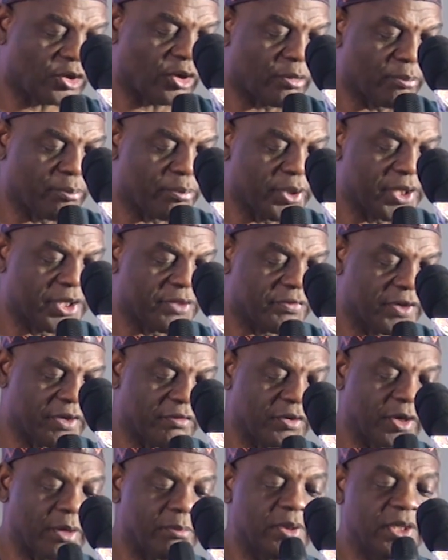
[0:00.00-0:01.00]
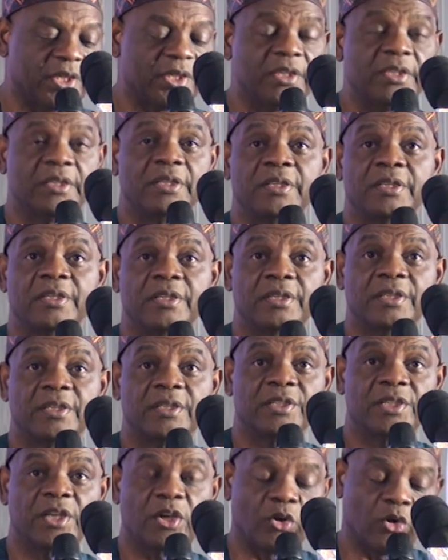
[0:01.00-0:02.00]
disclosed this
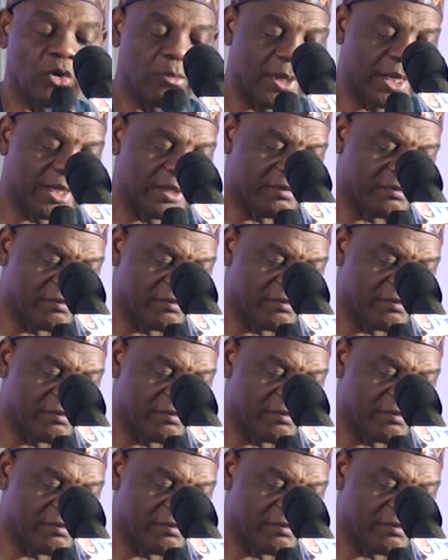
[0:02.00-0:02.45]
at the one-day